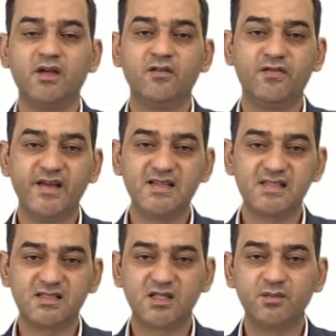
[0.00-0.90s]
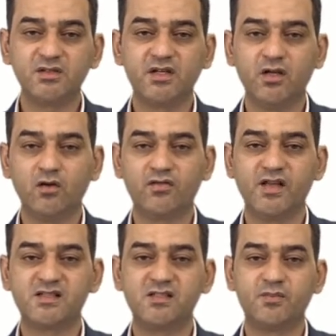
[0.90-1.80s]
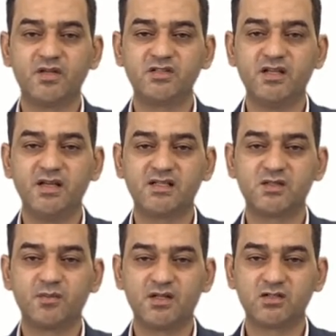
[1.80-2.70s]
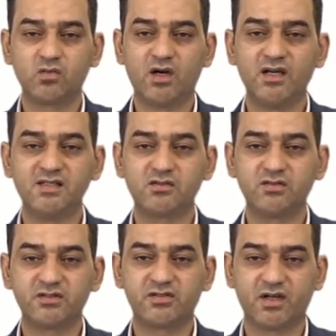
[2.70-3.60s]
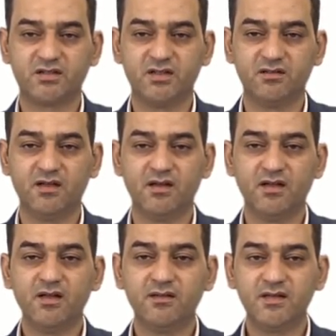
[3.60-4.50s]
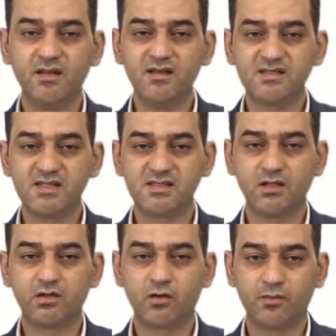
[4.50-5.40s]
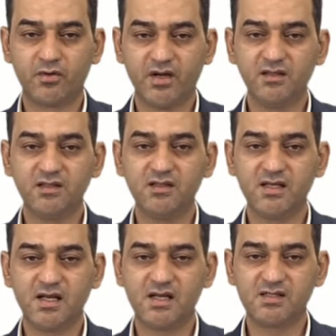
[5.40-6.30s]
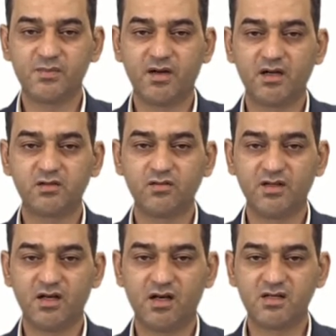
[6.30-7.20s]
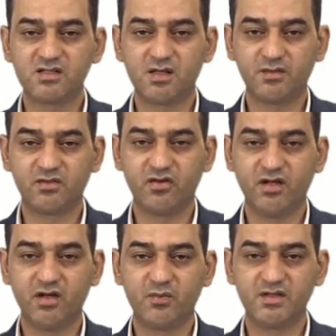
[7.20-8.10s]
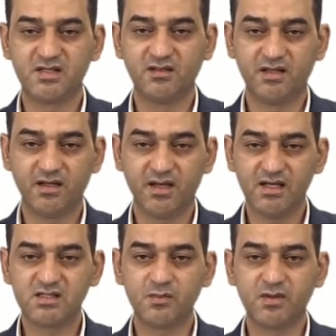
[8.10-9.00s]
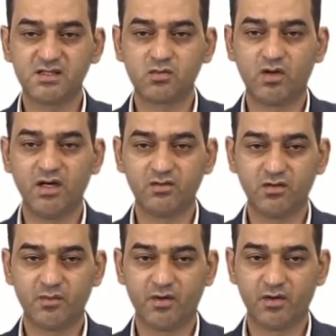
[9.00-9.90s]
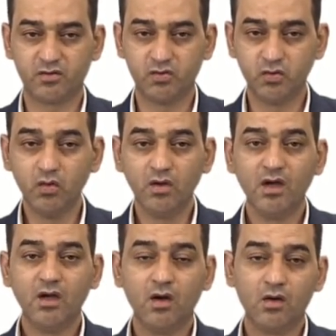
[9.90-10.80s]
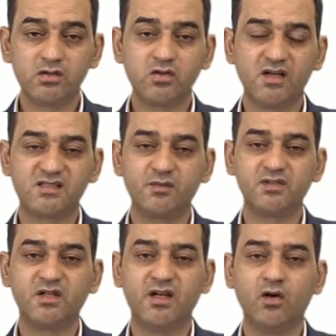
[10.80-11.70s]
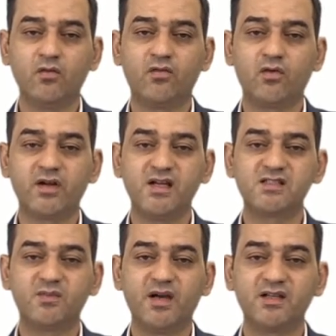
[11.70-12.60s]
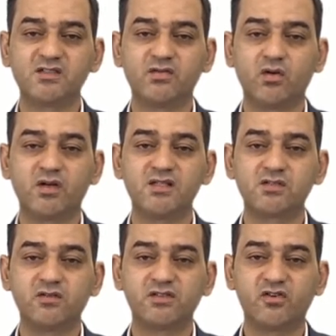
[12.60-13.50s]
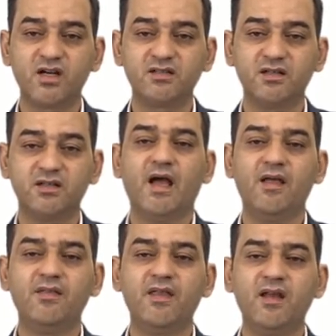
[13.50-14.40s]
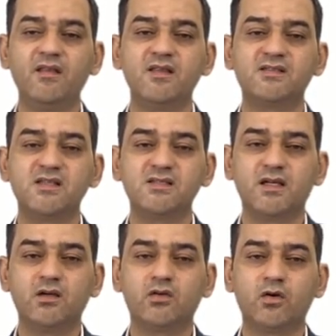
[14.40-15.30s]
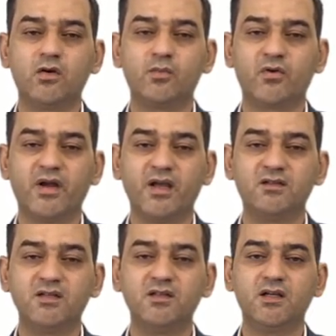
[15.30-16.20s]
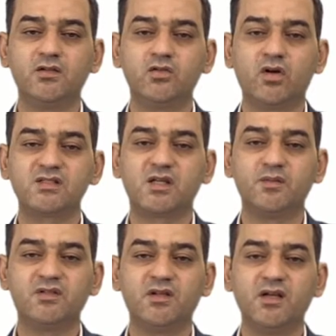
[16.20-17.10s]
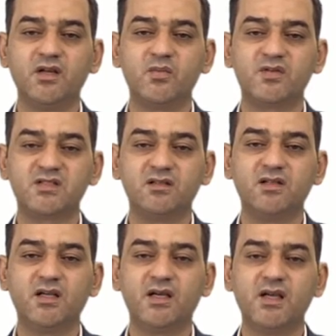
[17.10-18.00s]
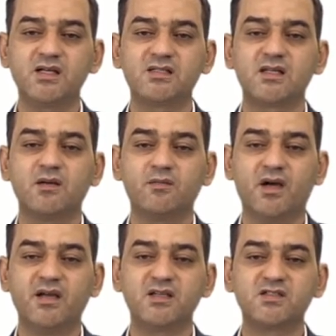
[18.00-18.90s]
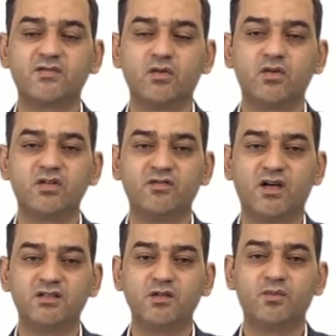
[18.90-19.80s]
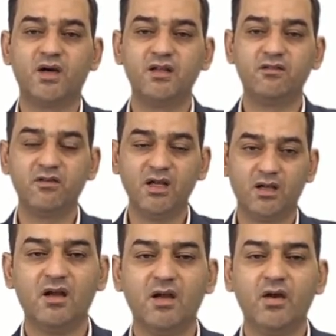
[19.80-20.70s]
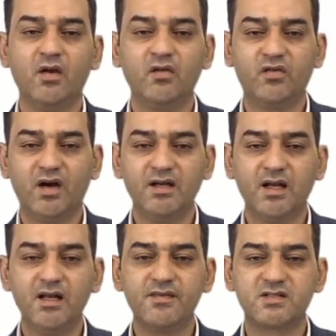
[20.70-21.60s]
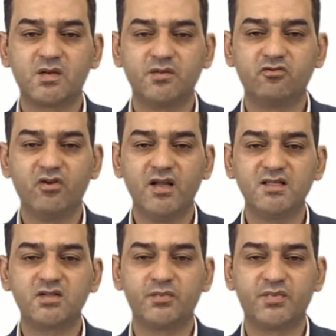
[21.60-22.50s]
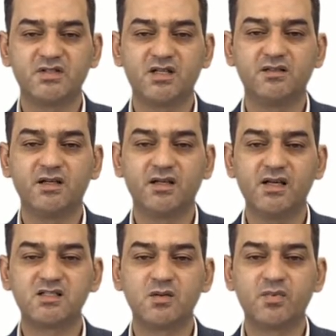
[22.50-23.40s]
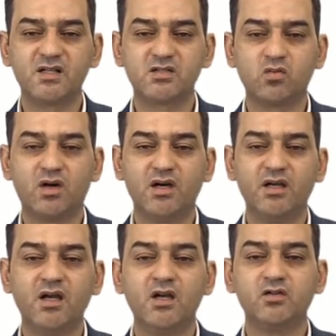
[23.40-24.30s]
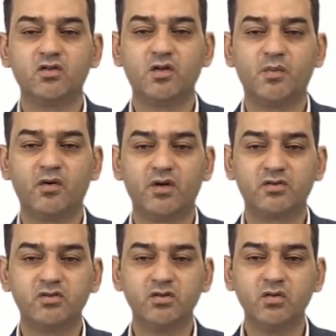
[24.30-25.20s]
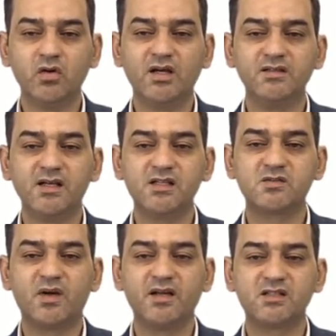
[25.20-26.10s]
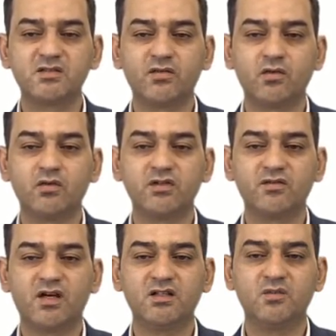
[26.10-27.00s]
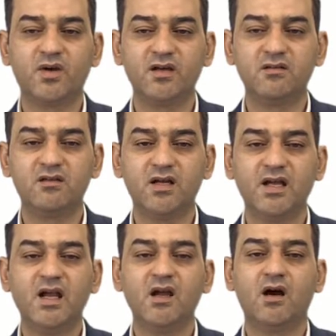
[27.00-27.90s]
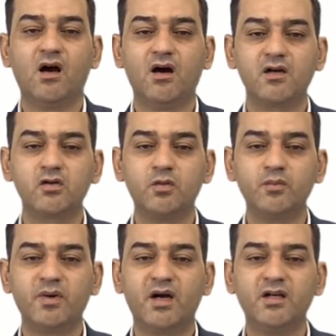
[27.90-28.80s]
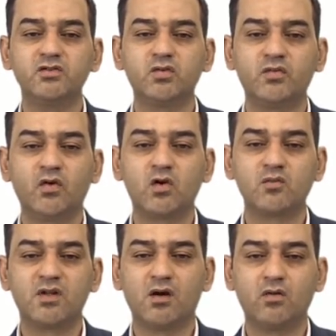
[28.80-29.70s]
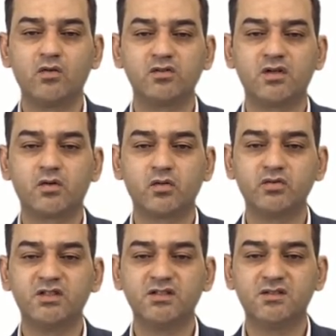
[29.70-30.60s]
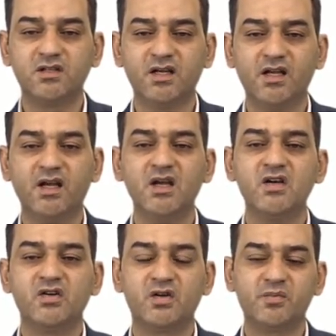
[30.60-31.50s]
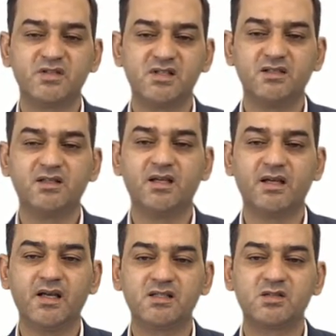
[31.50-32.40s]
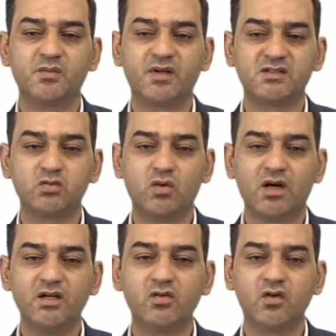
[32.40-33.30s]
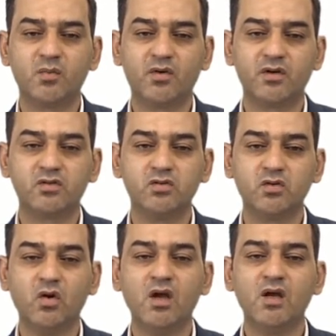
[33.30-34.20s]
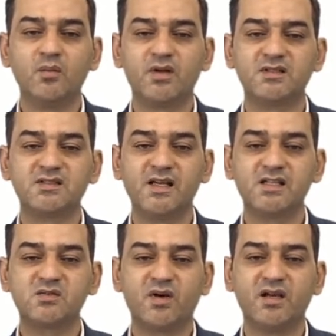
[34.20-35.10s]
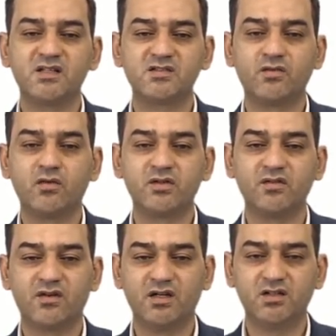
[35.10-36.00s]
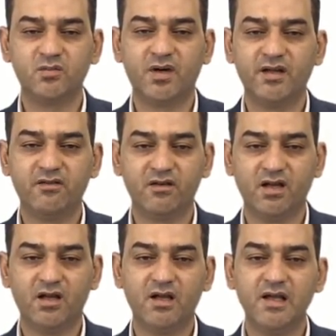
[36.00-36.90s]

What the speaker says: First, a subtree of the expression x plus y is constructed. Then this is incorporated as part of the large subtree representing x plus y to the power 2. Also, a subtree of 4x minus 4 is constructed, and then this is incorporated into a subtree representing x minus 4 divided by 3. Finally, the subtrees representing x plus y to the power 2 and x minus 4 divided by 3 are combined to form the order-rooted tree representing x plus y to the power 2 plus x minus 4 divided by 3.